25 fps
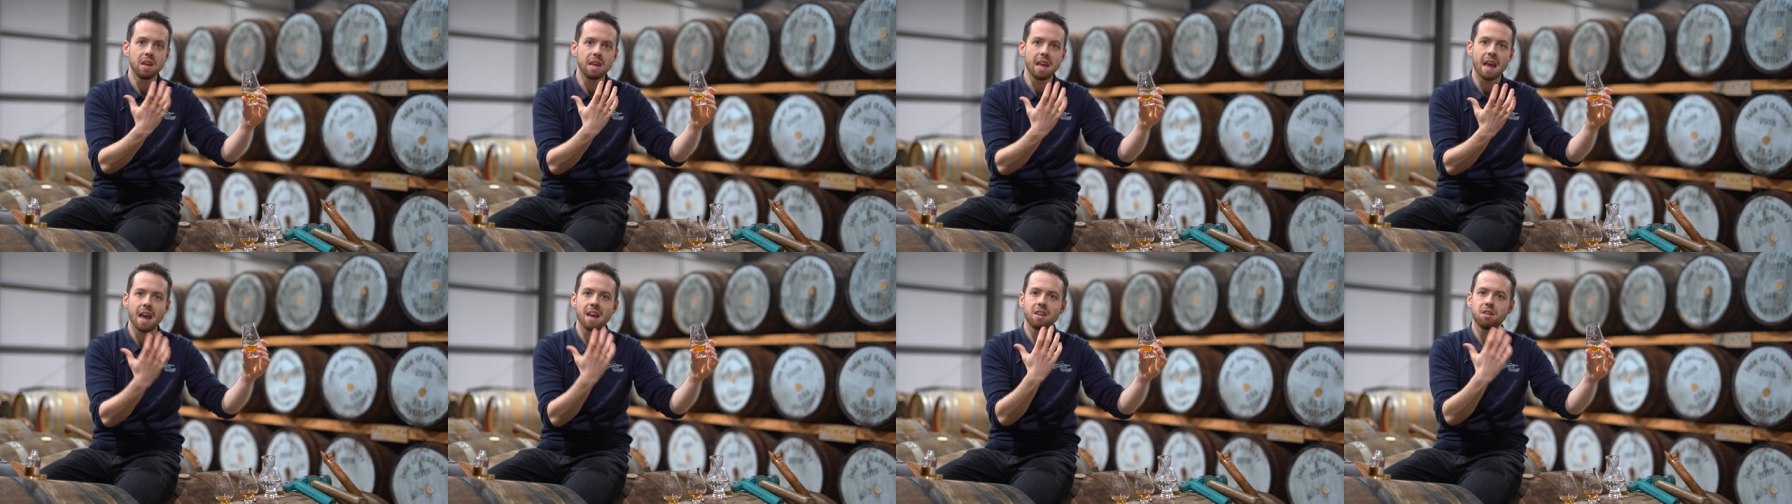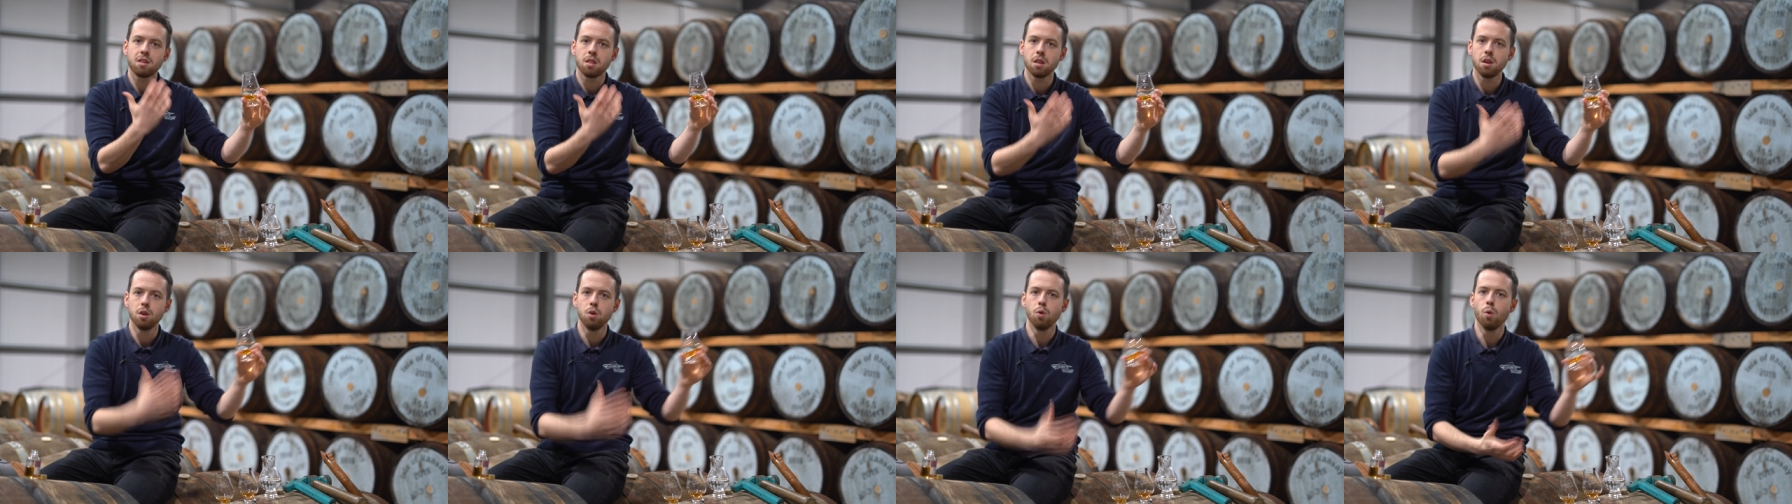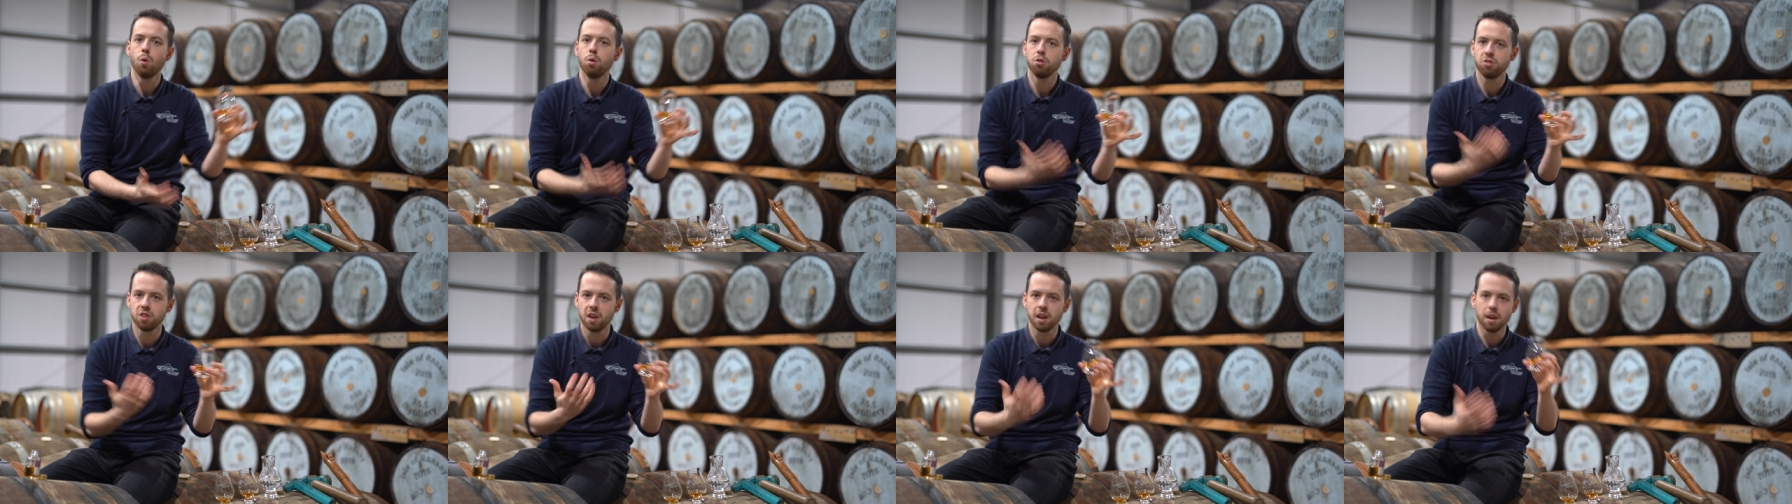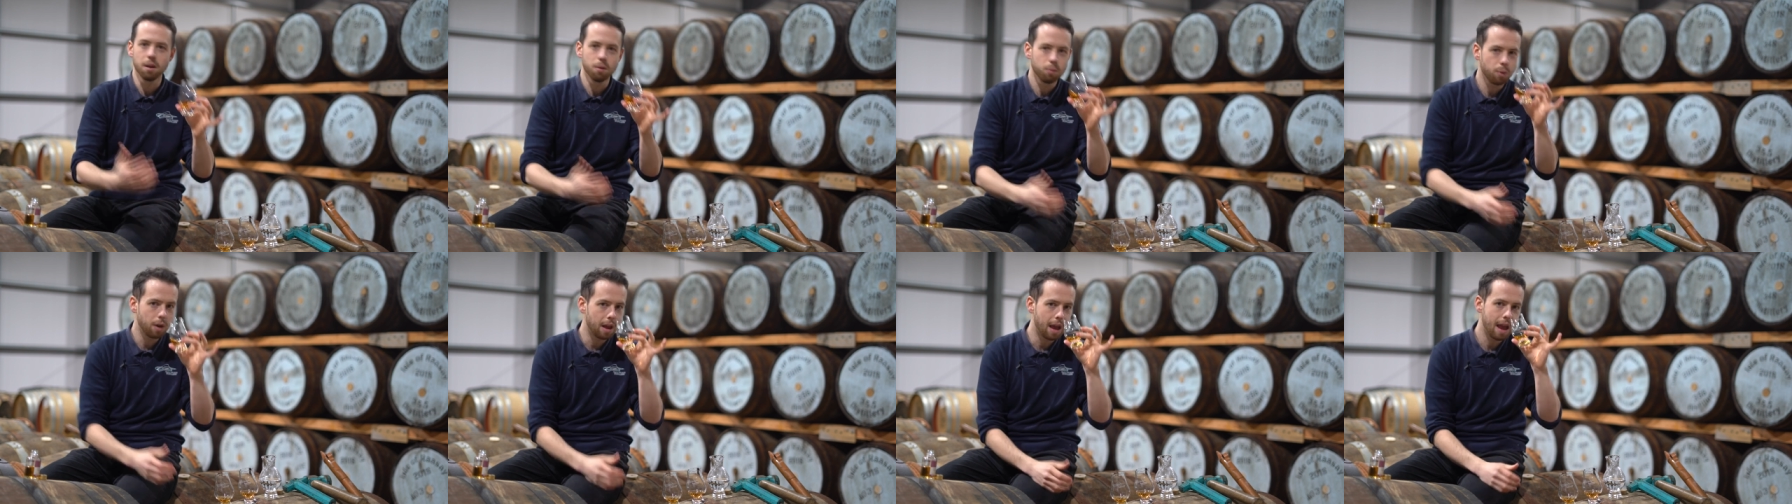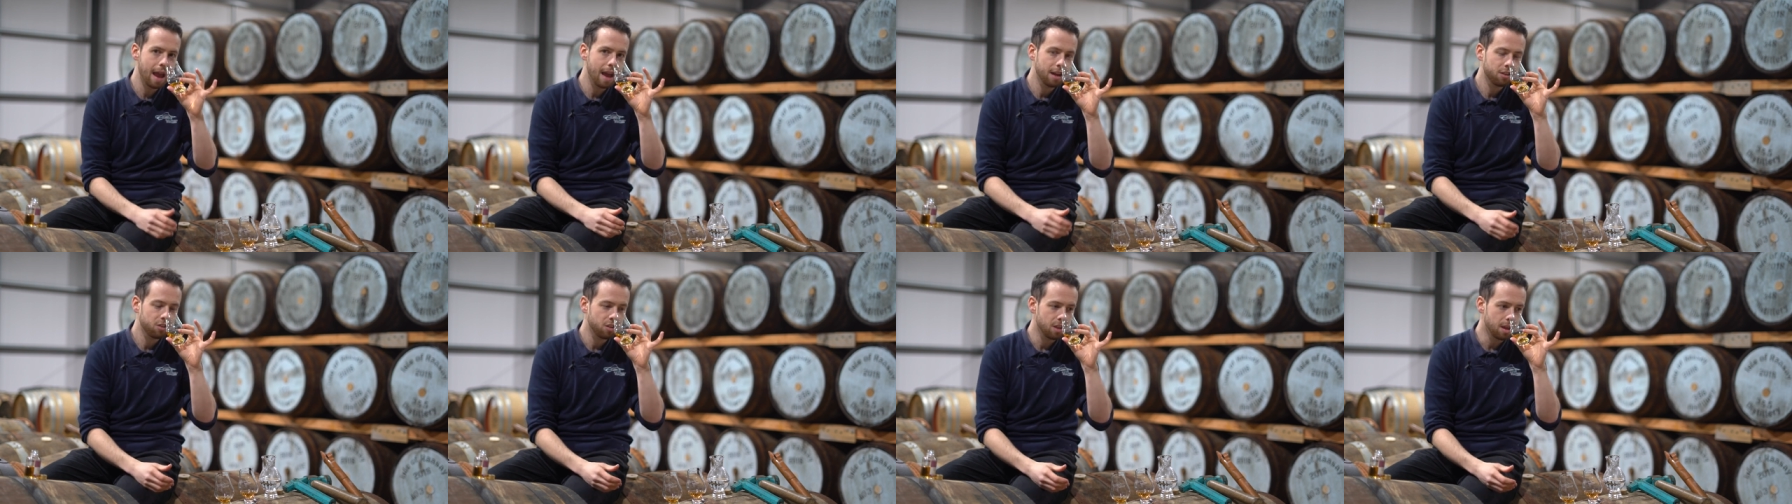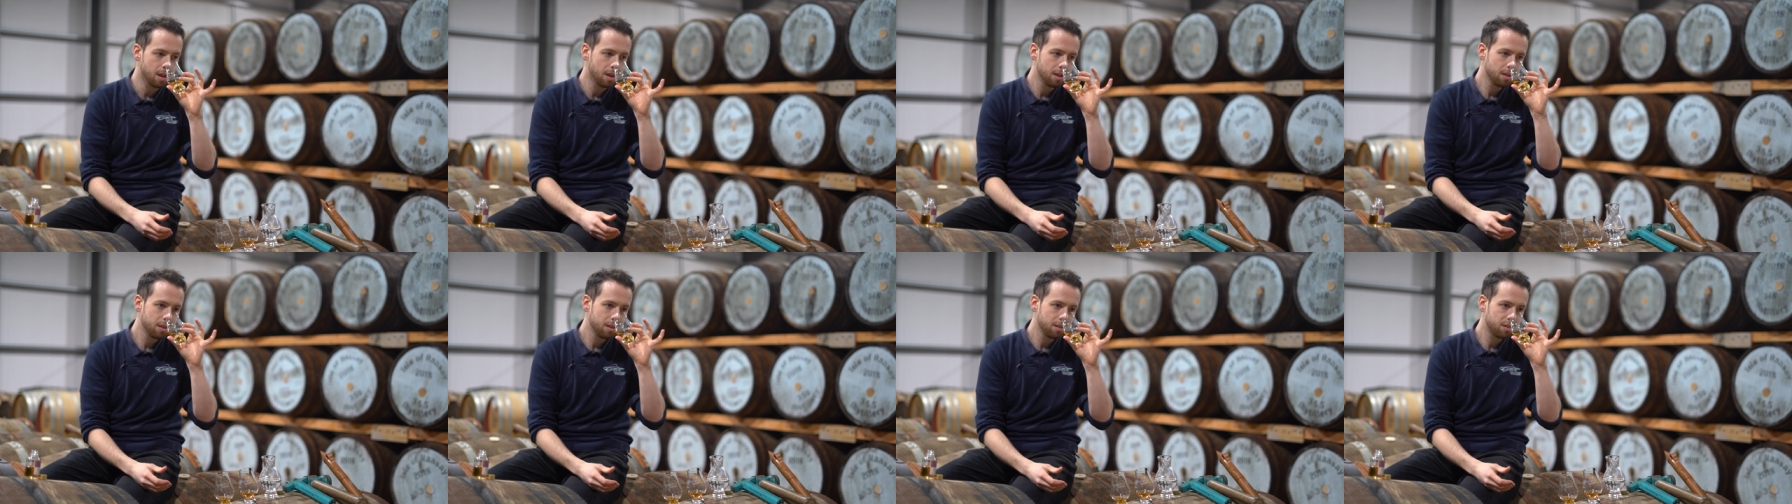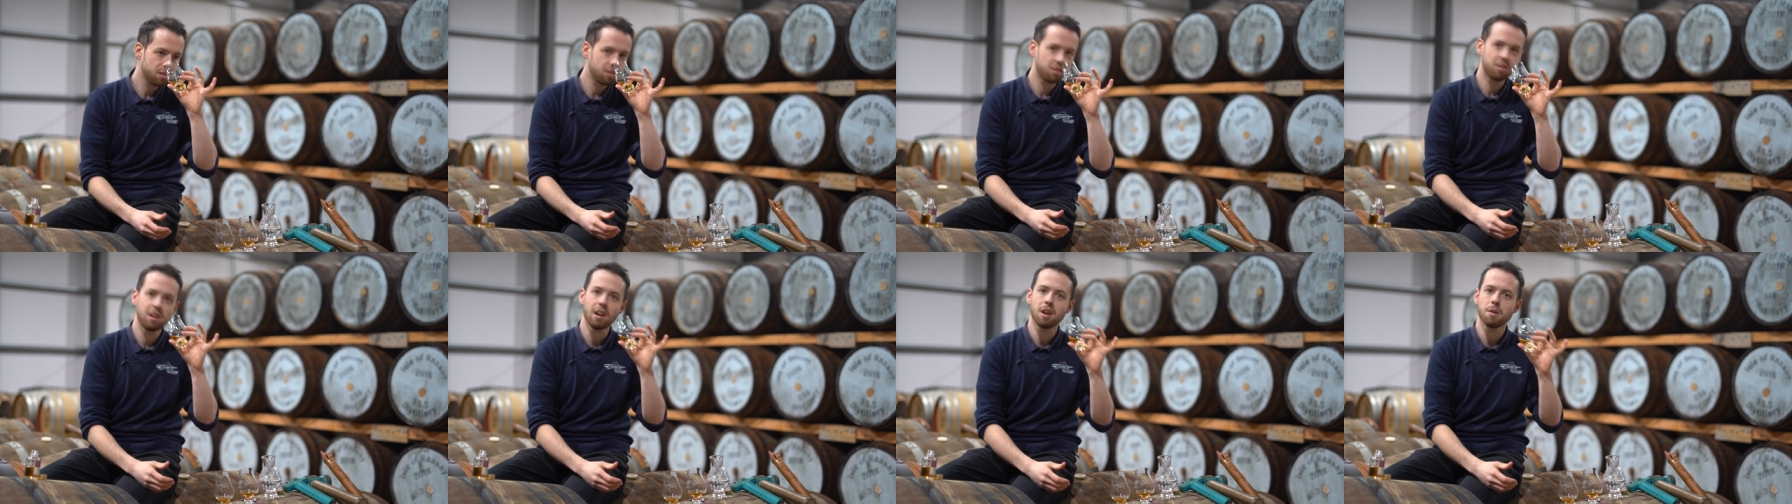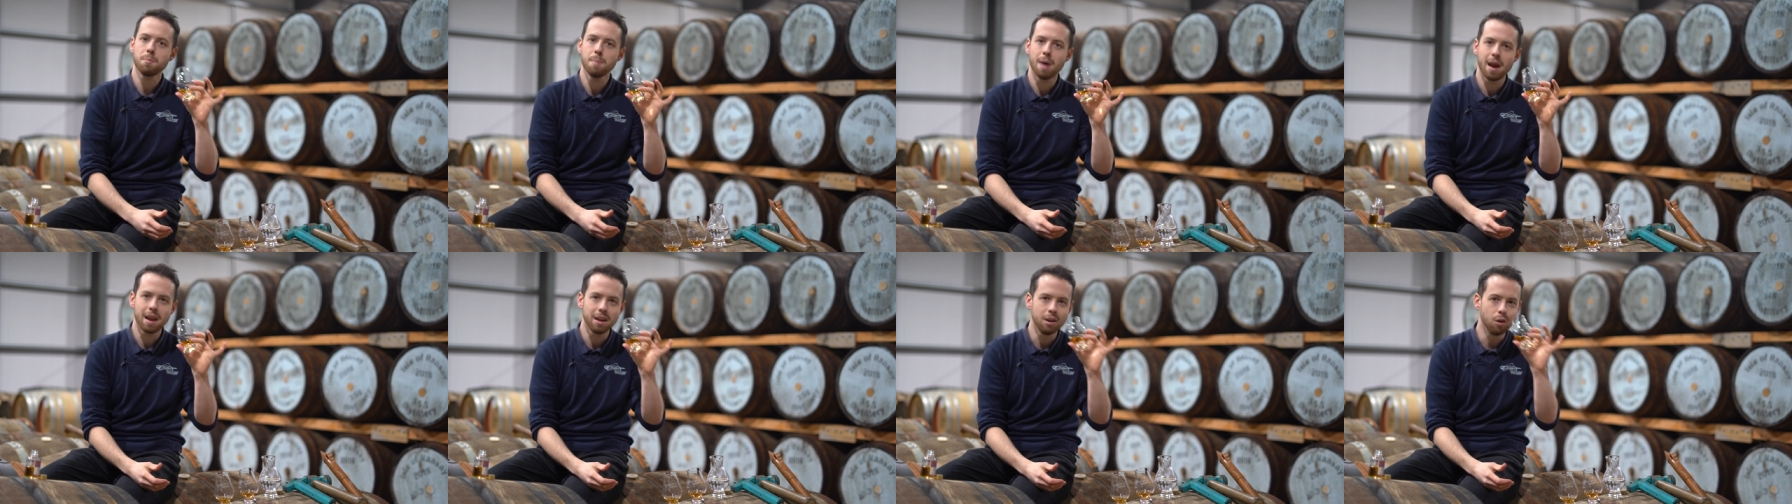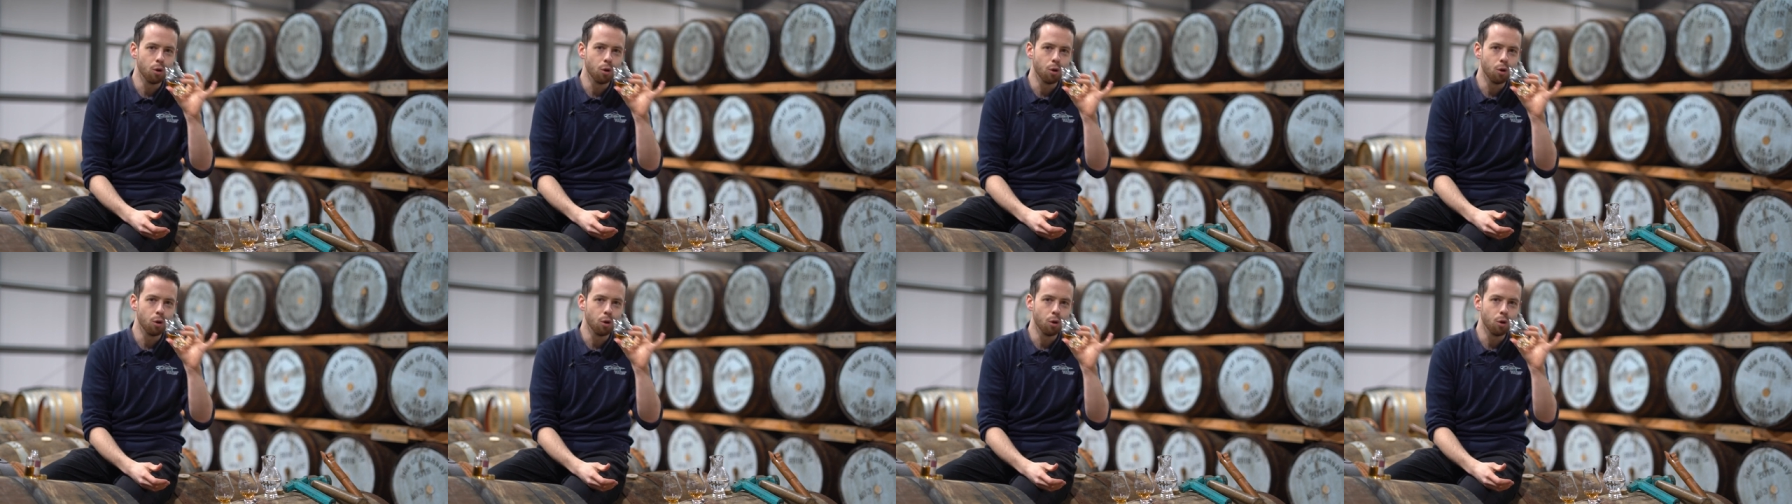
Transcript: get to the nosing, when I actually stick my